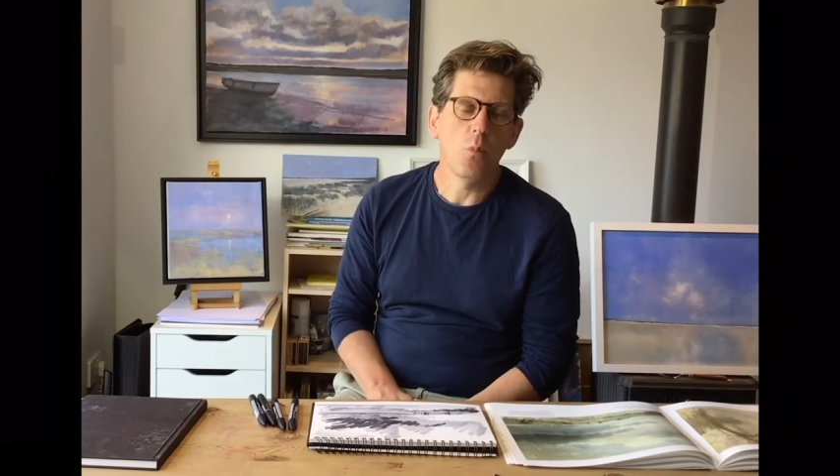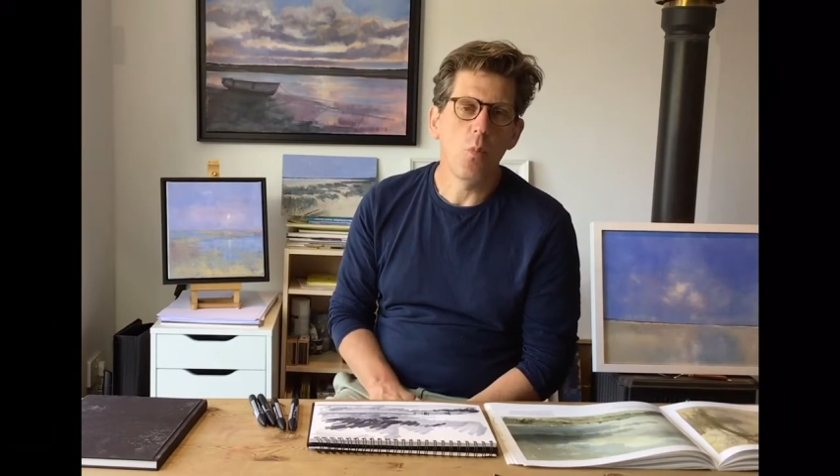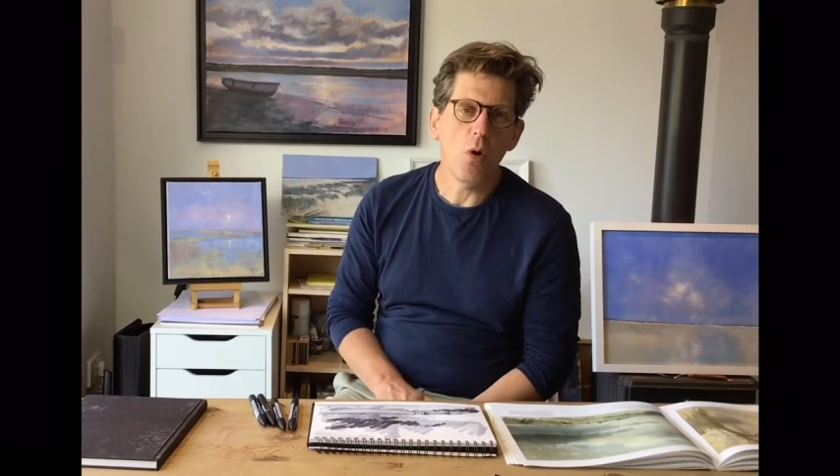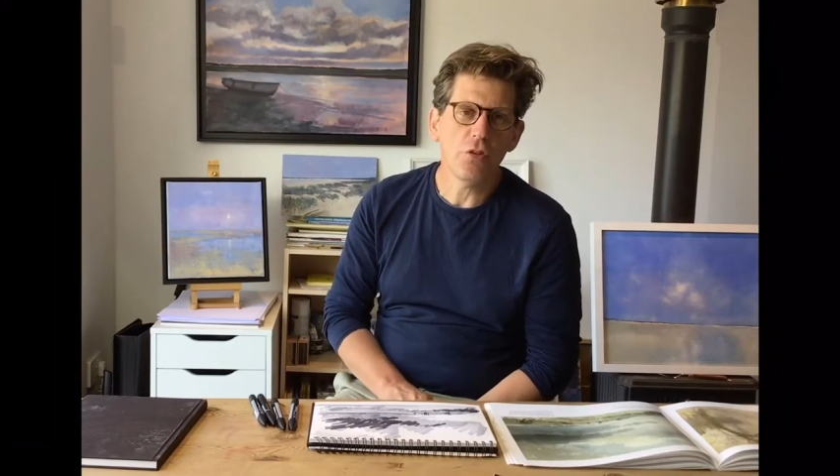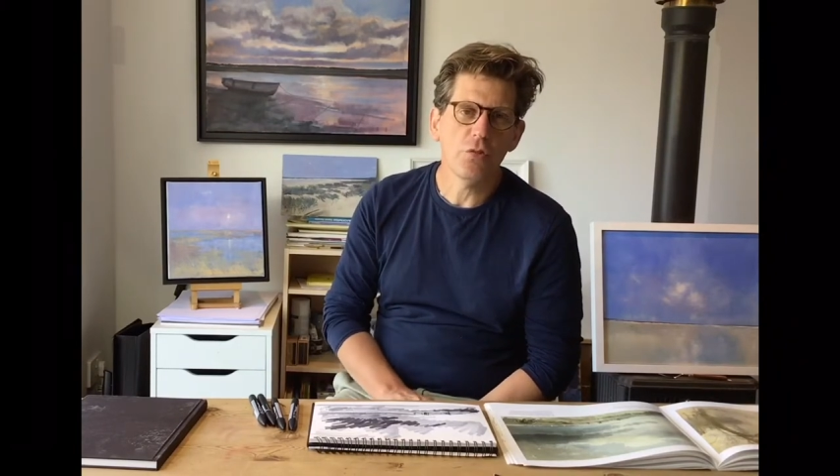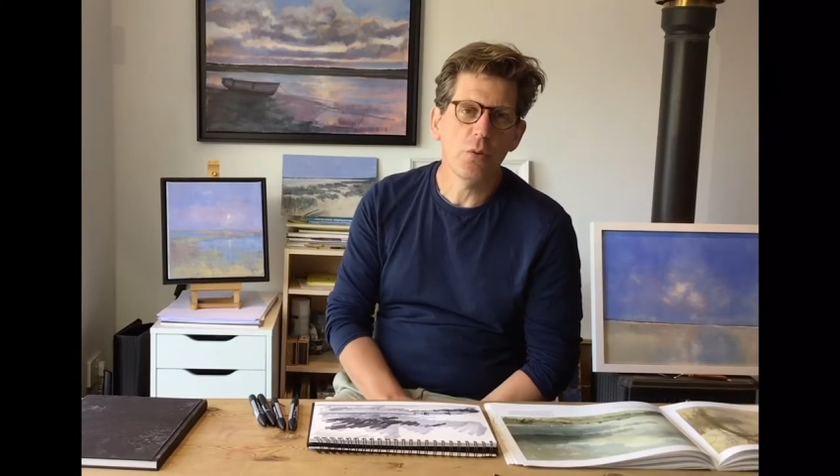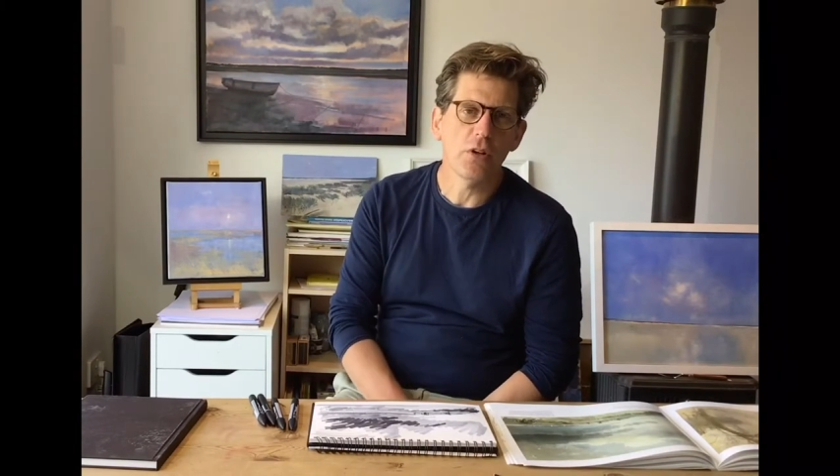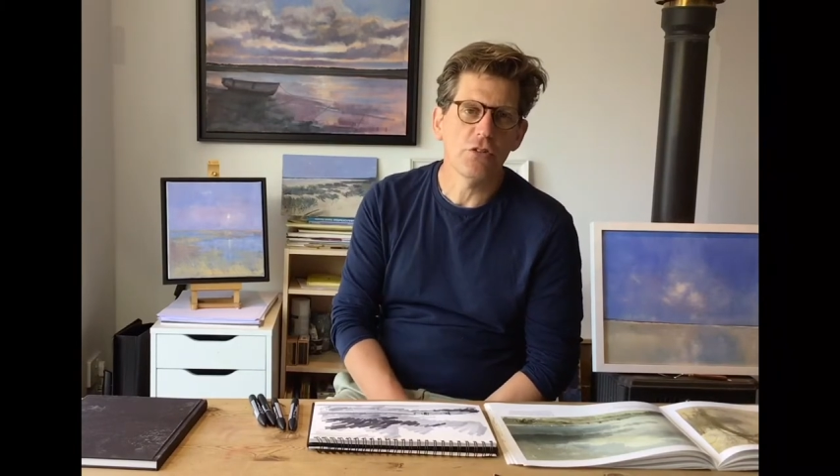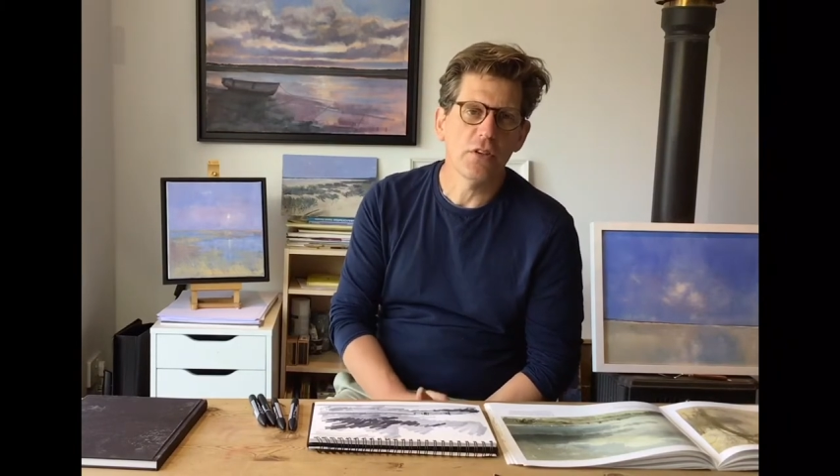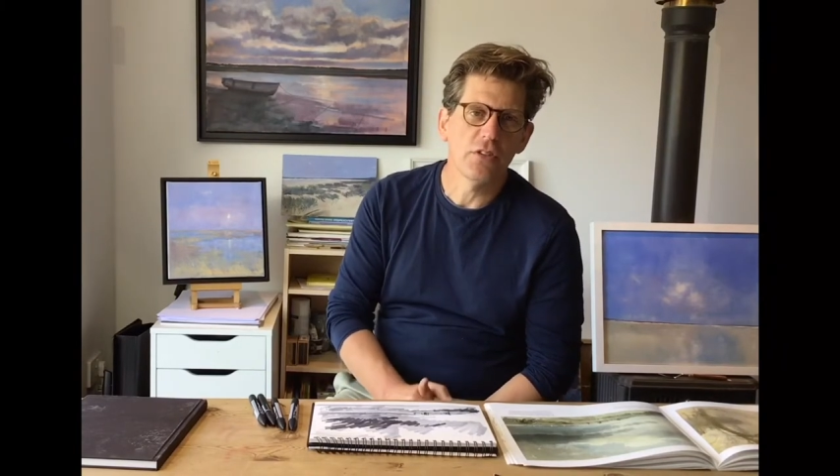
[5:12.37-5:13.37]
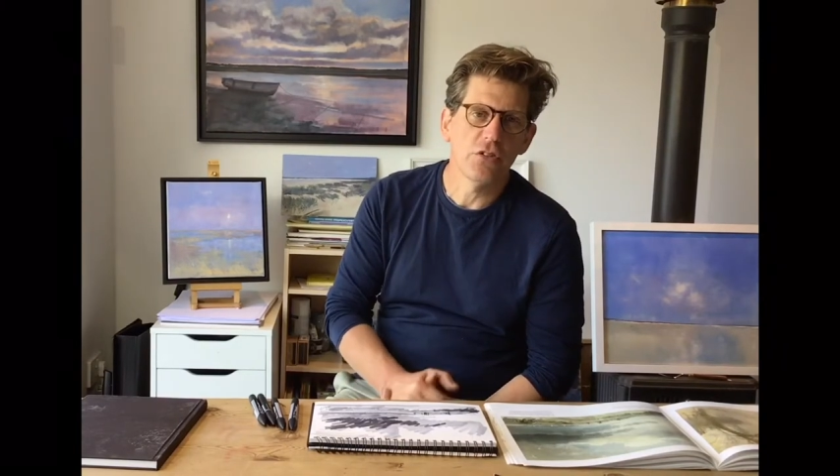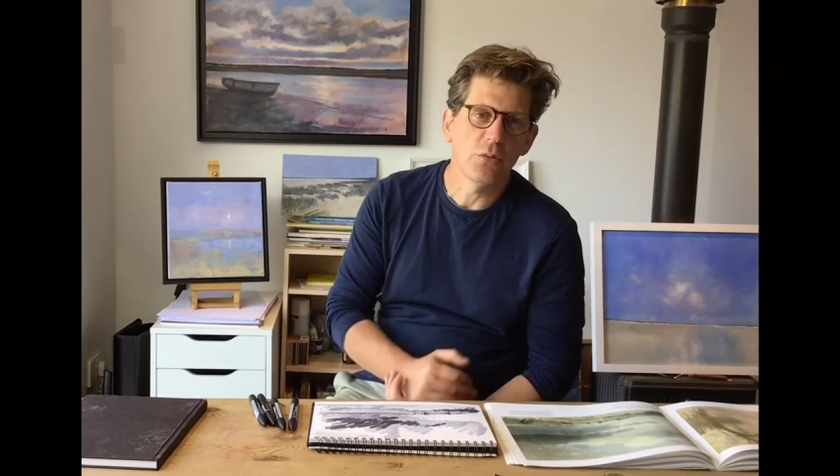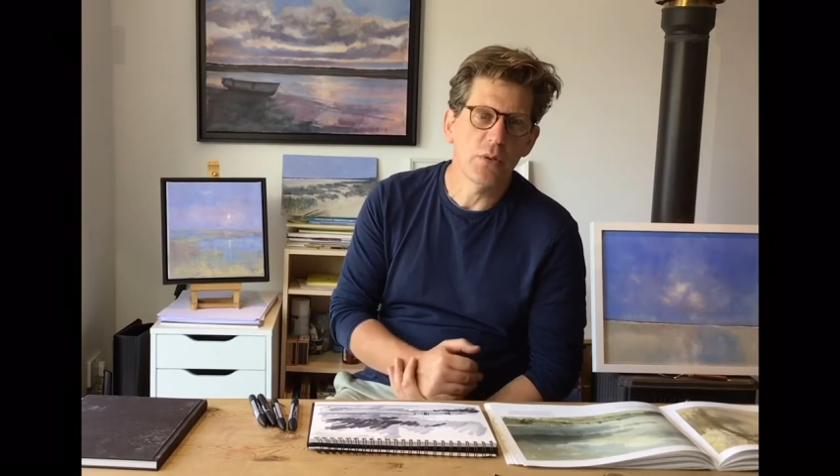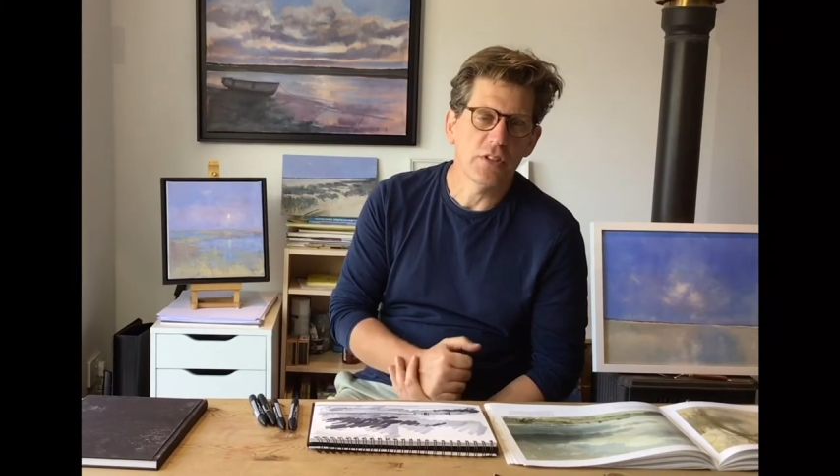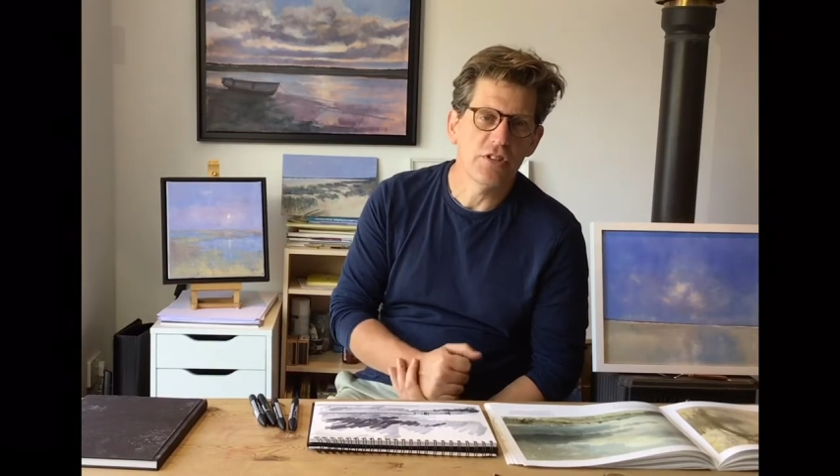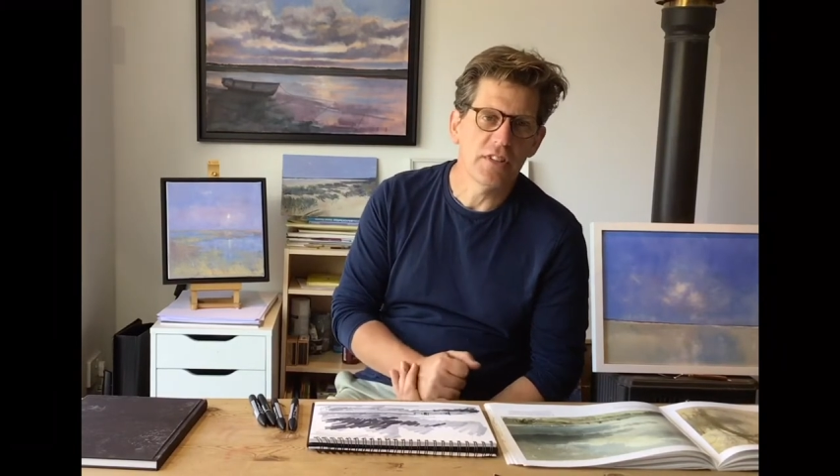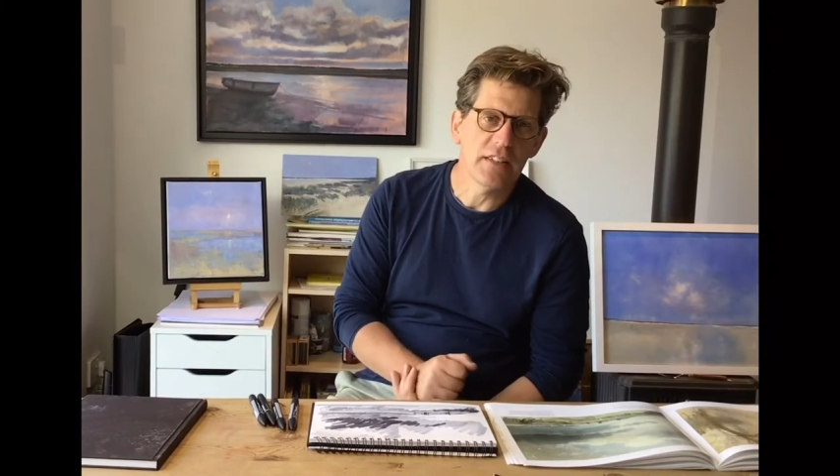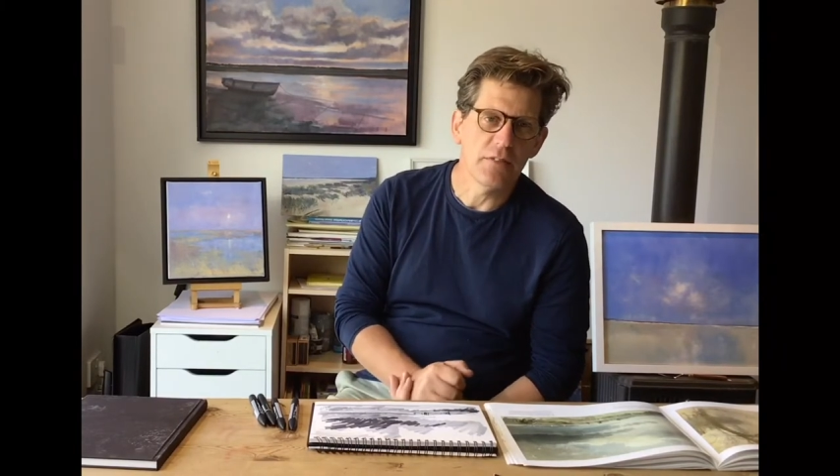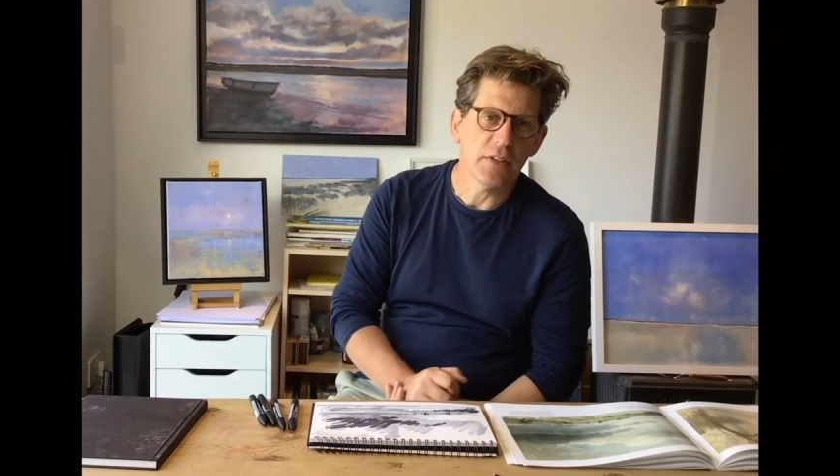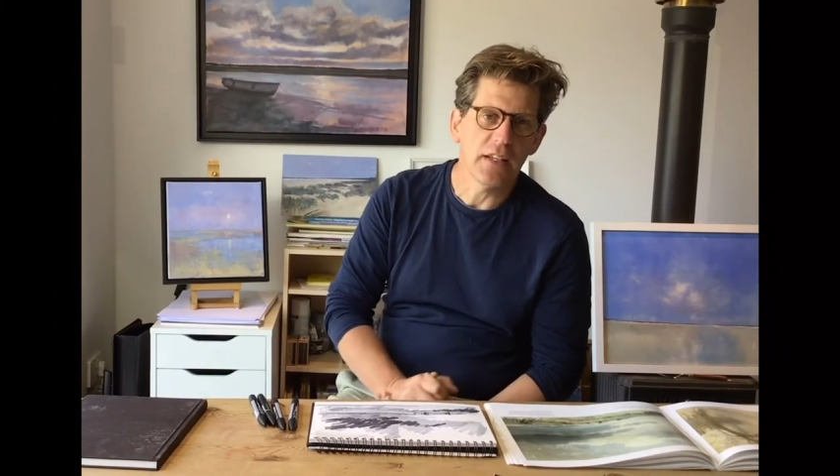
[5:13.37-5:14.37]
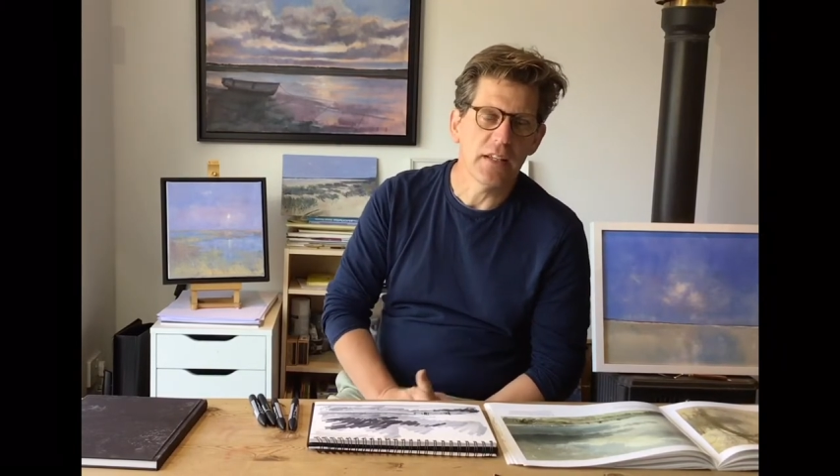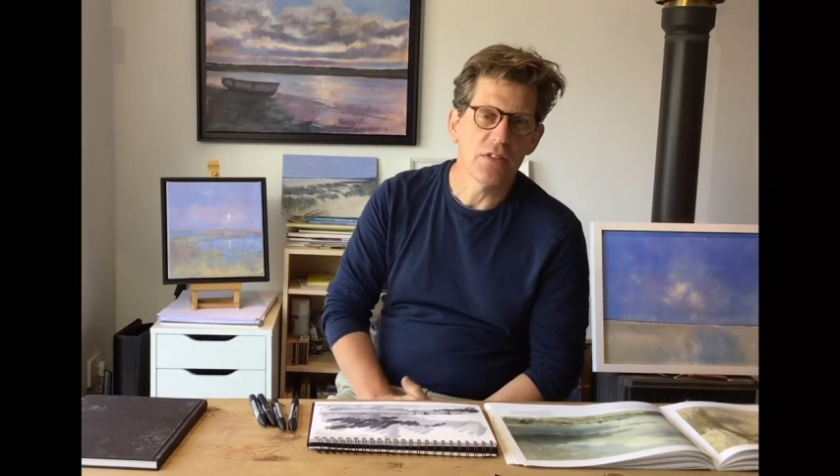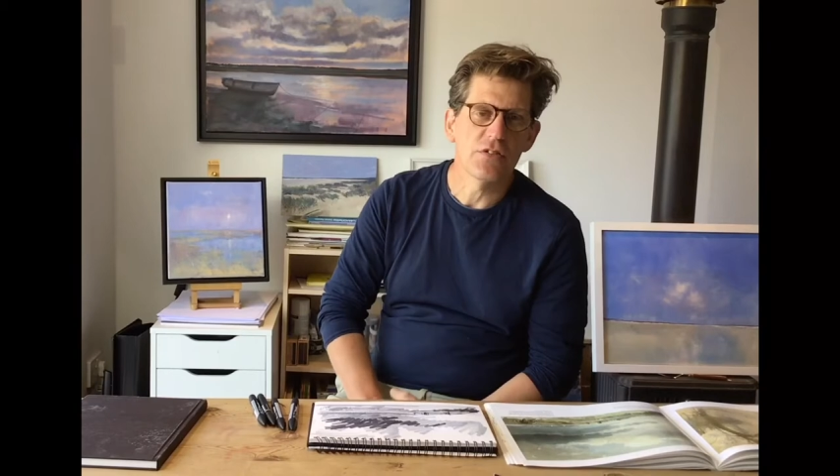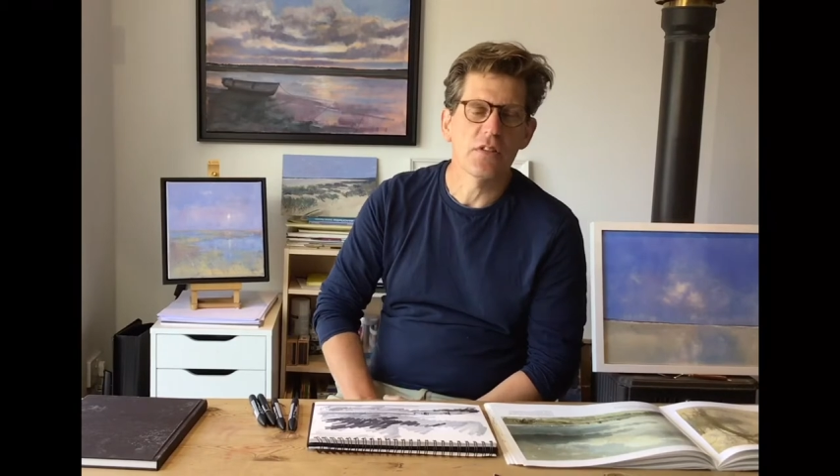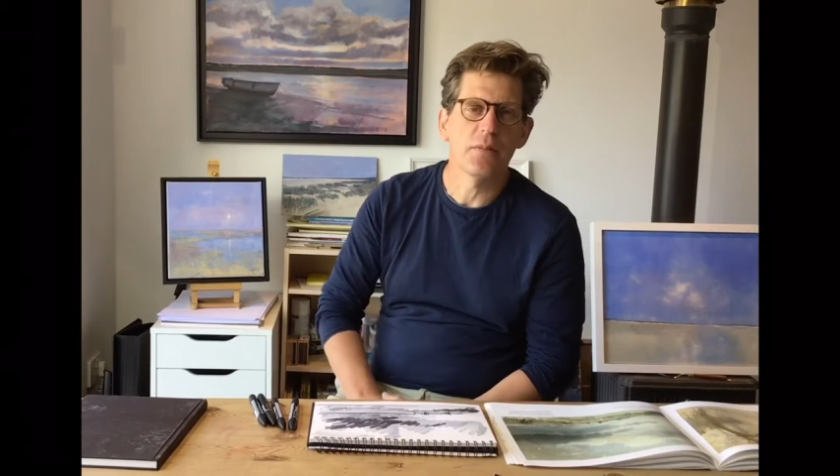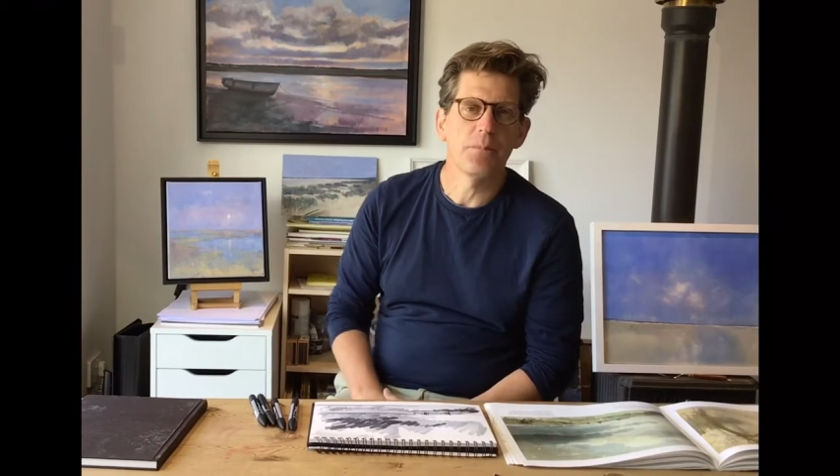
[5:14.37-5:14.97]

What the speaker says: What we are trying to achieve is